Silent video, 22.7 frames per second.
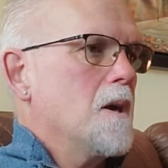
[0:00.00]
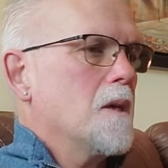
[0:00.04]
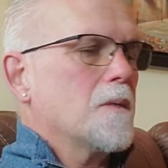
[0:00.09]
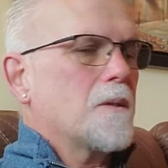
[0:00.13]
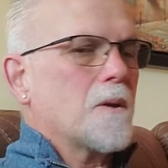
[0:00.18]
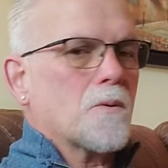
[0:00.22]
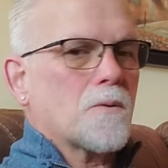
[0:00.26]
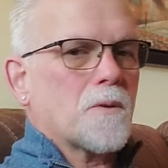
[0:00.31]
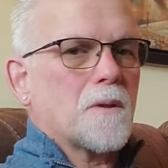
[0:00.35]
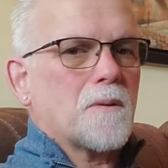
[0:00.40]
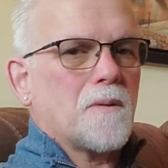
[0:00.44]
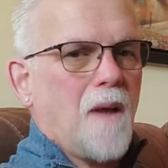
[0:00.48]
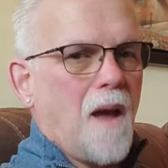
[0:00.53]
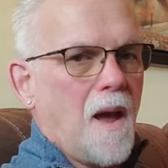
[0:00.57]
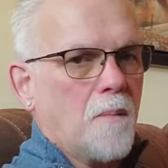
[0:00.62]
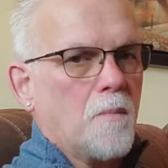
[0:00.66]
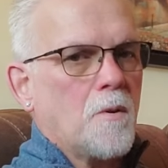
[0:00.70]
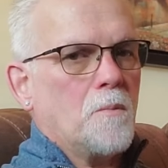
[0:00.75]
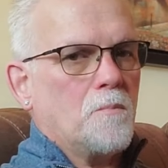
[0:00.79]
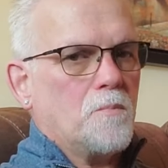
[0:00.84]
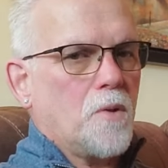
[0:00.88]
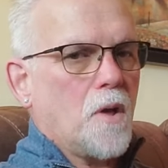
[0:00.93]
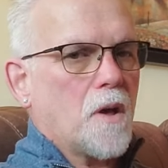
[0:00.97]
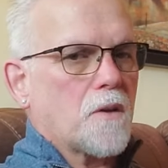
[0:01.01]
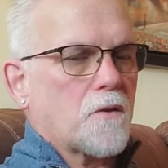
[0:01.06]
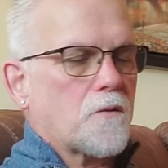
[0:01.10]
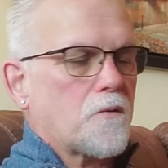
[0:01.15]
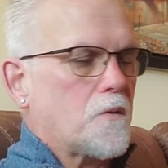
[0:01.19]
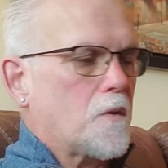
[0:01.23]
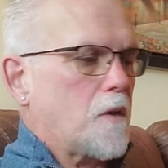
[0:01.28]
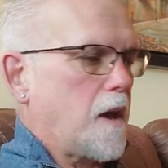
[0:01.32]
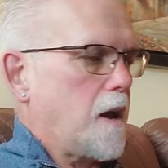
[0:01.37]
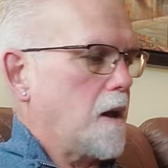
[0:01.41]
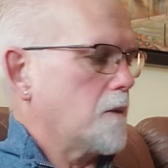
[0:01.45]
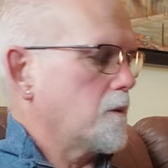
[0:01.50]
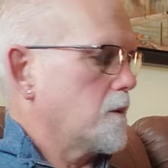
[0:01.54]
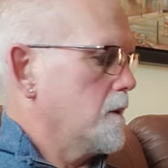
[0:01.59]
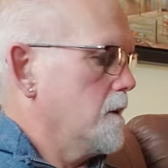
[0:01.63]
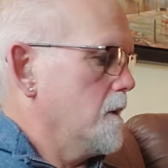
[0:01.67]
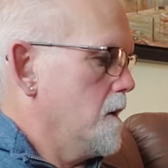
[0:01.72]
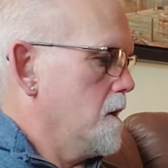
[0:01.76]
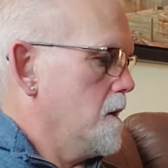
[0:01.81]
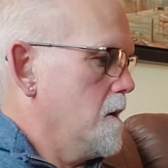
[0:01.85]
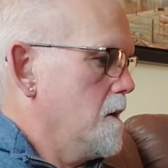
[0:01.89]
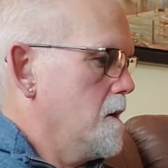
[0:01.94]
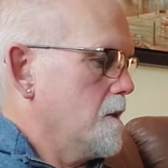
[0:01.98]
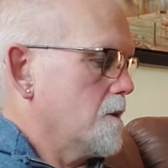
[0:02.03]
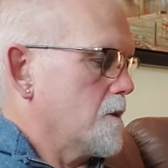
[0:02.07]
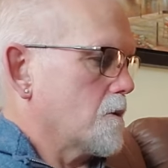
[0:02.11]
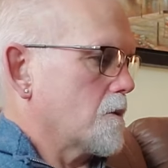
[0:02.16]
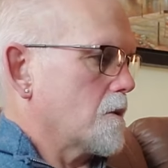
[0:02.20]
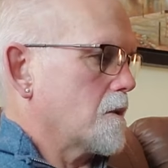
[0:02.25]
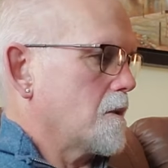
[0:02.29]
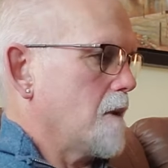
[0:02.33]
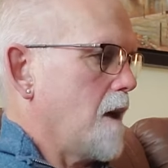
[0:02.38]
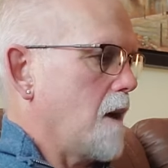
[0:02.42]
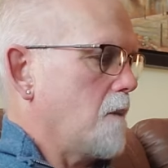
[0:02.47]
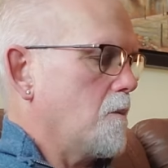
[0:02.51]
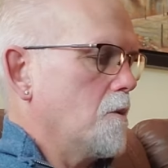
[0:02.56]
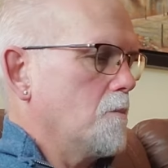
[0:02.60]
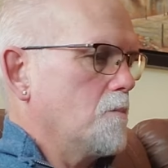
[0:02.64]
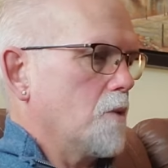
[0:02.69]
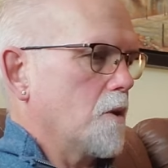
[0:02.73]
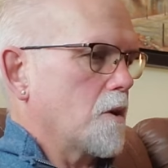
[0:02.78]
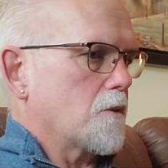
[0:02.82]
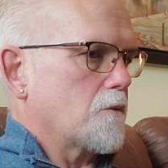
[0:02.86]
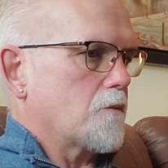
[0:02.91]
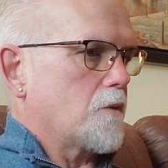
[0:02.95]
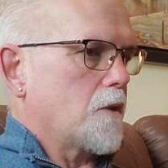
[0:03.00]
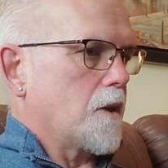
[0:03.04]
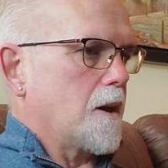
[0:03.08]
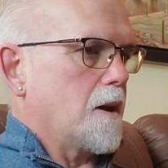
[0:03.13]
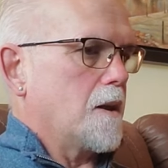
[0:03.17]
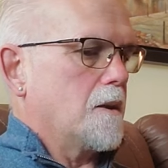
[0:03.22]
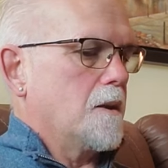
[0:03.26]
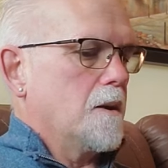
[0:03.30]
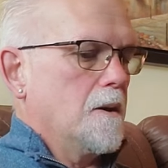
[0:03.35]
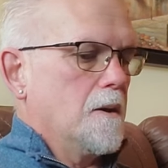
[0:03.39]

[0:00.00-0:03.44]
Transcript: there's a time and a place for that. There's a time and a place for that.